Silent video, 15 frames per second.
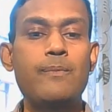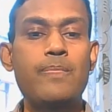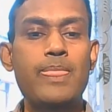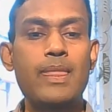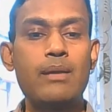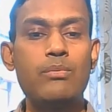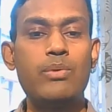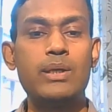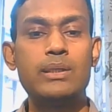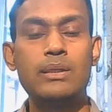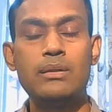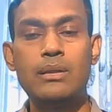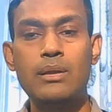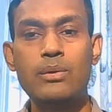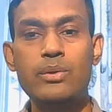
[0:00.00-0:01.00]
what
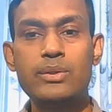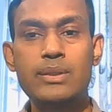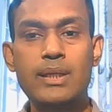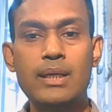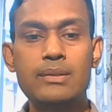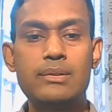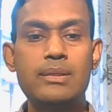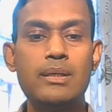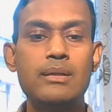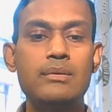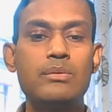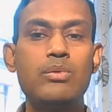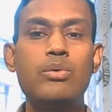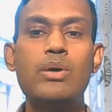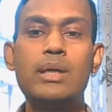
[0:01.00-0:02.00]
are the use
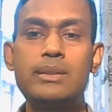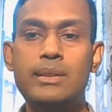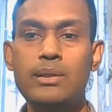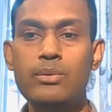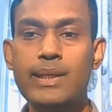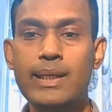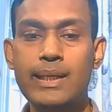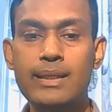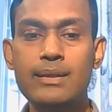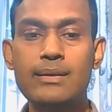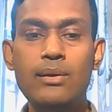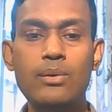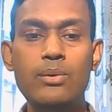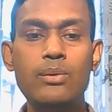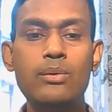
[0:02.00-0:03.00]
cases, what you can
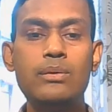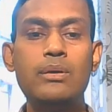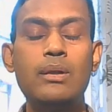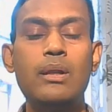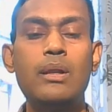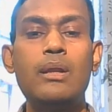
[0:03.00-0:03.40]
include,